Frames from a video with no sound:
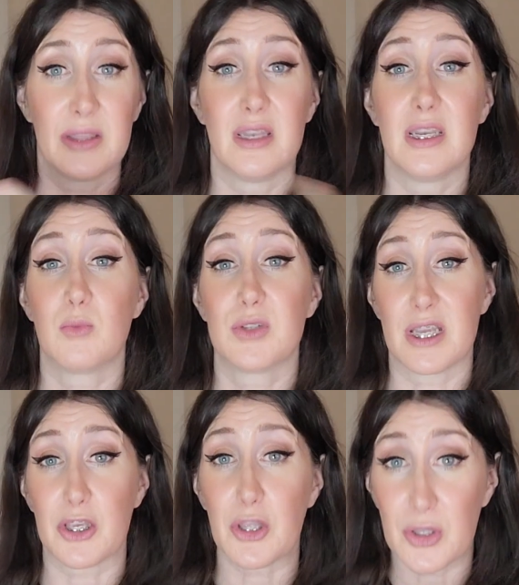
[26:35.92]
then it will
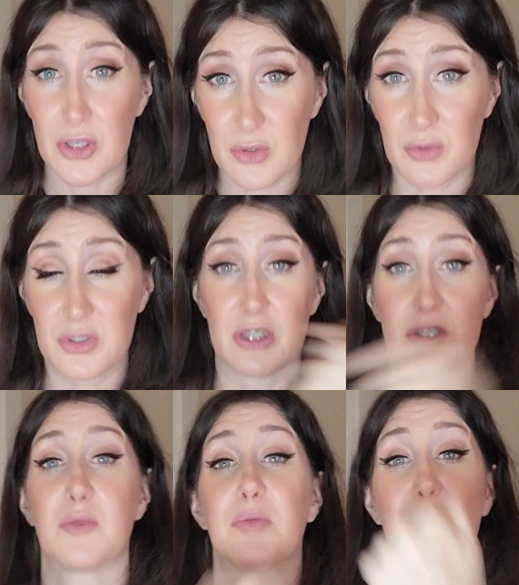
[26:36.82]
take you to
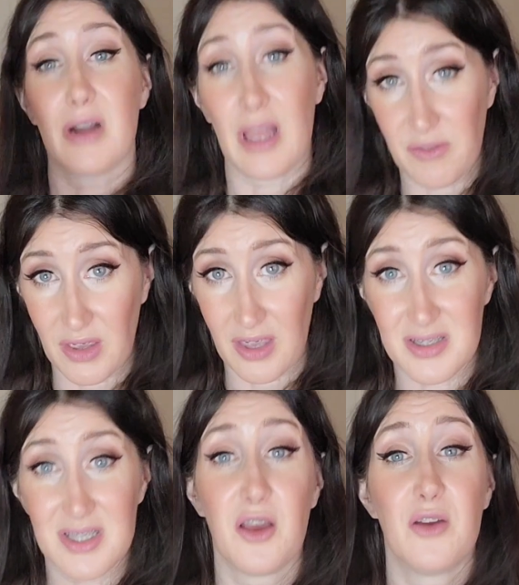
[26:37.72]
your private